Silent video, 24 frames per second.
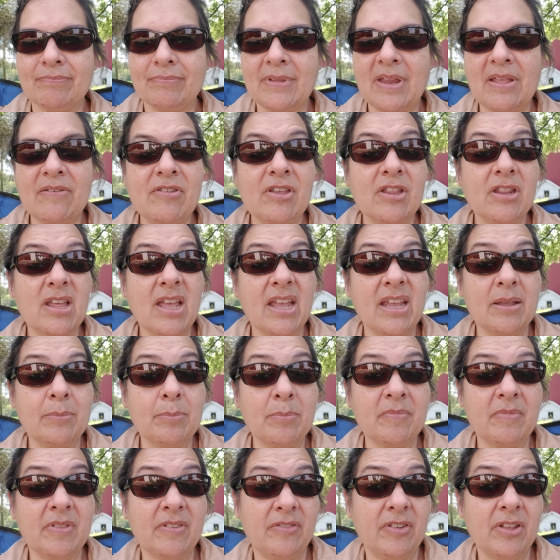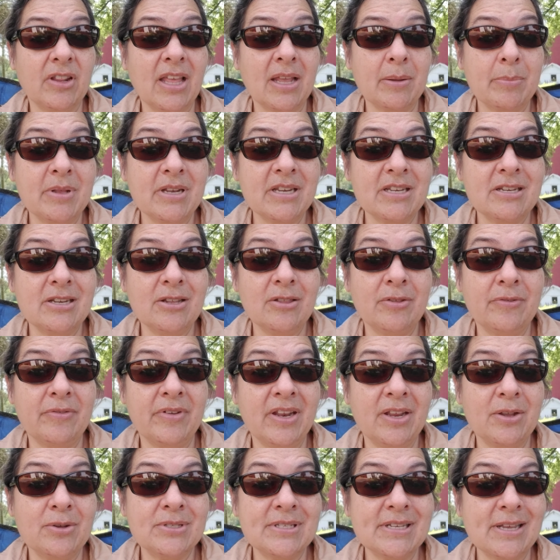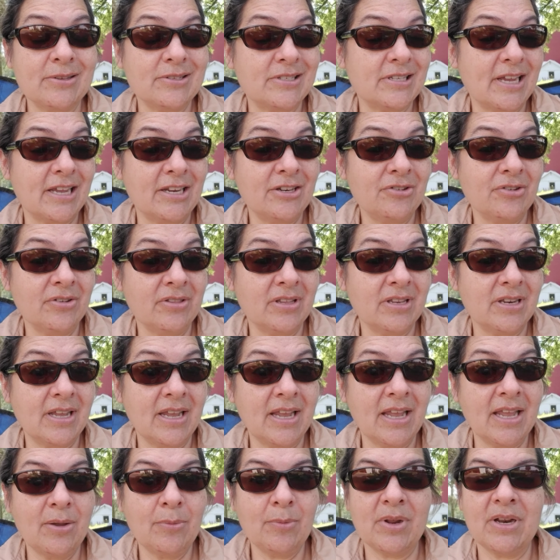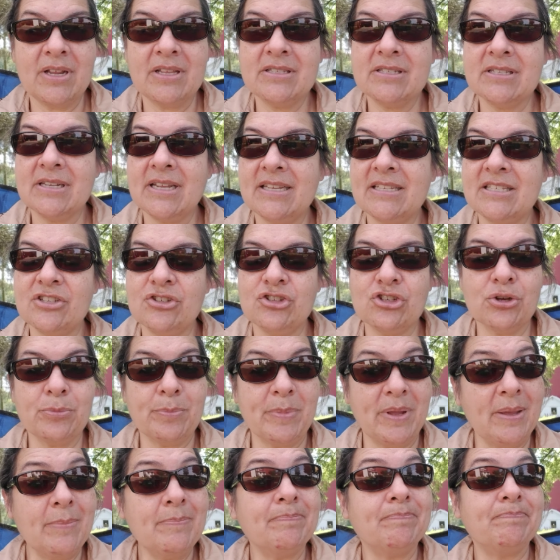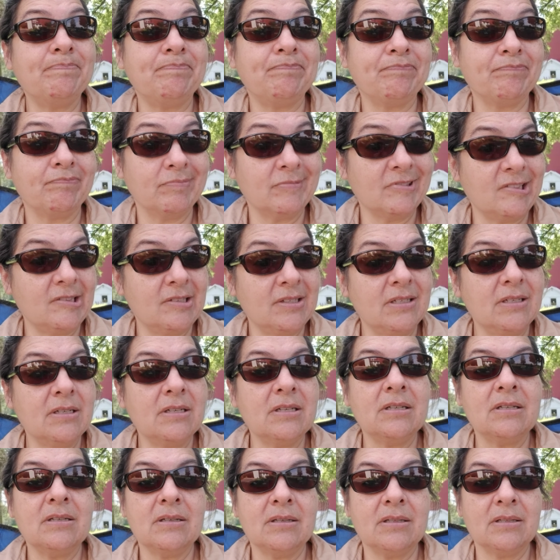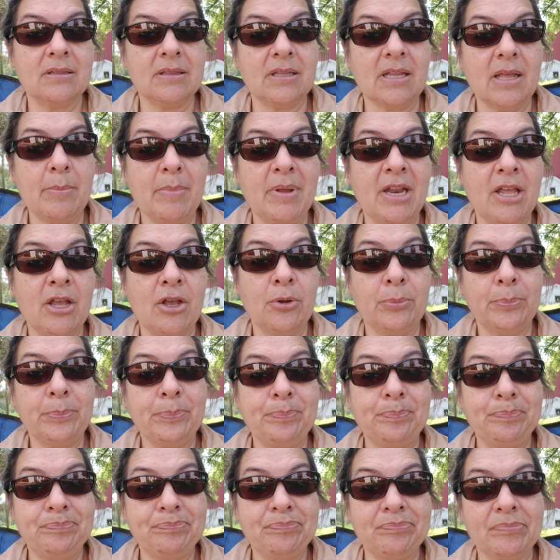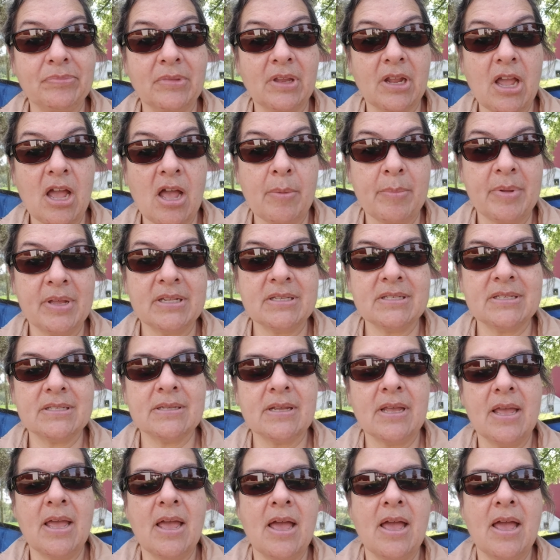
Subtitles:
If you like me to do the videos outside during the day when it's nice and chirpy, Let me know. Comments.